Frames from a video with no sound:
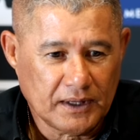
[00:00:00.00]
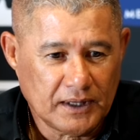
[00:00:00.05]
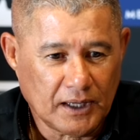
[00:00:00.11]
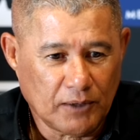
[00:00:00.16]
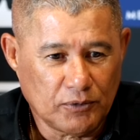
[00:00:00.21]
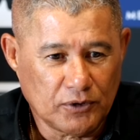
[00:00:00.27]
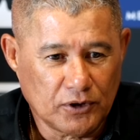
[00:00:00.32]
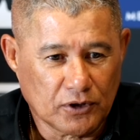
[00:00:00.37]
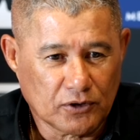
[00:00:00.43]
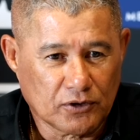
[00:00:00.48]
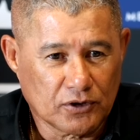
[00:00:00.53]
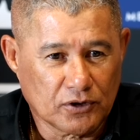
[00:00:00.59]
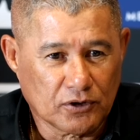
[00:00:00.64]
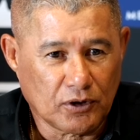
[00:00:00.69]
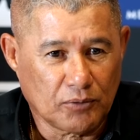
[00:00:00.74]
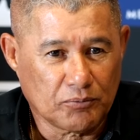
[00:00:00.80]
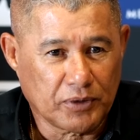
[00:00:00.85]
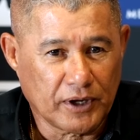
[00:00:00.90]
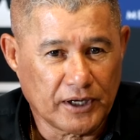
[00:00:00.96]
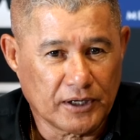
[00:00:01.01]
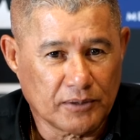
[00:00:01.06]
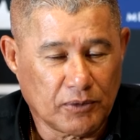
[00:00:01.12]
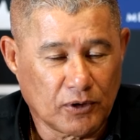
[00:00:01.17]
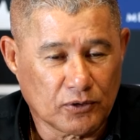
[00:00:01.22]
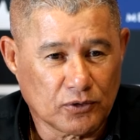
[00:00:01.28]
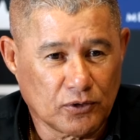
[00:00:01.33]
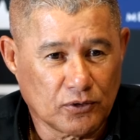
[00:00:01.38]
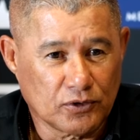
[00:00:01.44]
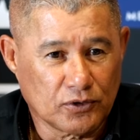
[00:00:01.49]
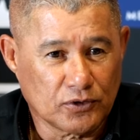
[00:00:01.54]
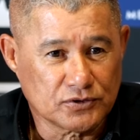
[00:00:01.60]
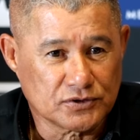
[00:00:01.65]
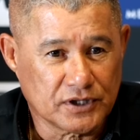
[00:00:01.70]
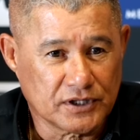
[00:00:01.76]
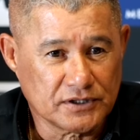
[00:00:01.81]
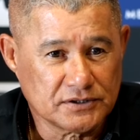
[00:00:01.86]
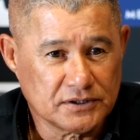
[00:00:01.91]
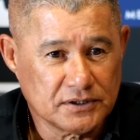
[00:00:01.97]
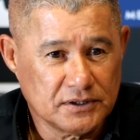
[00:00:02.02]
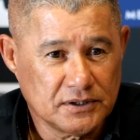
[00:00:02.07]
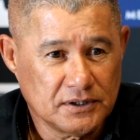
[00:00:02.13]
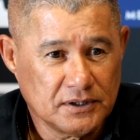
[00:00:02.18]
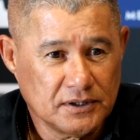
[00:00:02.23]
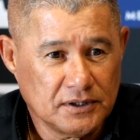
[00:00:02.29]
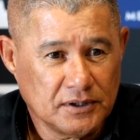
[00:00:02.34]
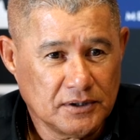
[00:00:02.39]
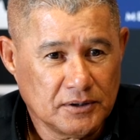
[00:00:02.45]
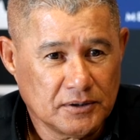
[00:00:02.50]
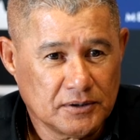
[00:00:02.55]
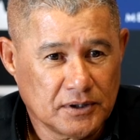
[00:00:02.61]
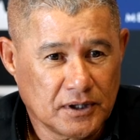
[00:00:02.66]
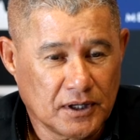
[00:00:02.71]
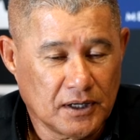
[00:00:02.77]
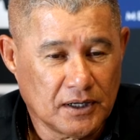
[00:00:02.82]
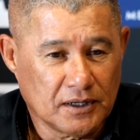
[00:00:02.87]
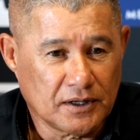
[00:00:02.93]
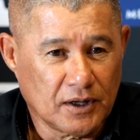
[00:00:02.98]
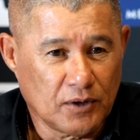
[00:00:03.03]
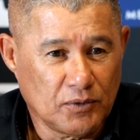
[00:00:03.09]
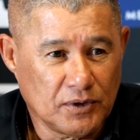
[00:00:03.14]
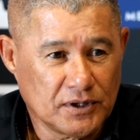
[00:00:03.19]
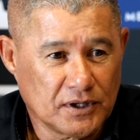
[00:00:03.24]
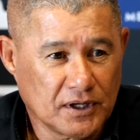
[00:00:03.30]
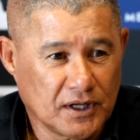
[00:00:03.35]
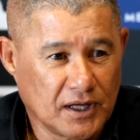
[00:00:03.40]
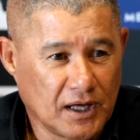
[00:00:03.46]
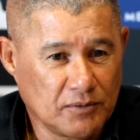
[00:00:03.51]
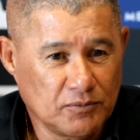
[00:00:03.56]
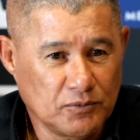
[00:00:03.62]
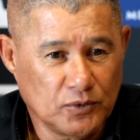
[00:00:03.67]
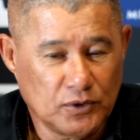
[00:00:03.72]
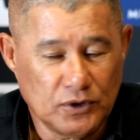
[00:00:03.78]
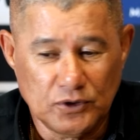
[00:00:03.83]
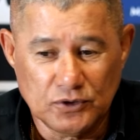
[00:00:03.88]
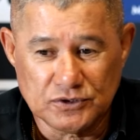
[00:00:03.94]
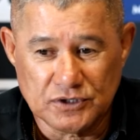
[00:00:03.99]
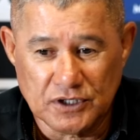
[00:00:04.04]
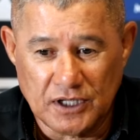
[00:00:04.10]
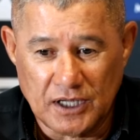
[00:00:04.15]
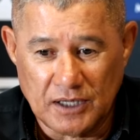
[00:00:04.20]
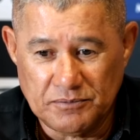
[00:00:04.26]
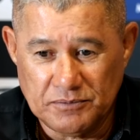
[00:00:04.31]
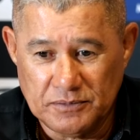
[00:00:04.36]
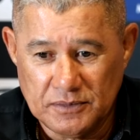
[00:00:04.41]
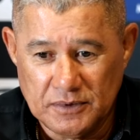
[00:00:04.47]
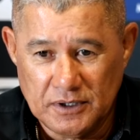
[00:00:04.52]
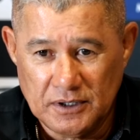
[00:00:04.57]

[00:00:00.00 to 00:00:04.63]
we're not going to complain about all those things. They win the game, we lose the game.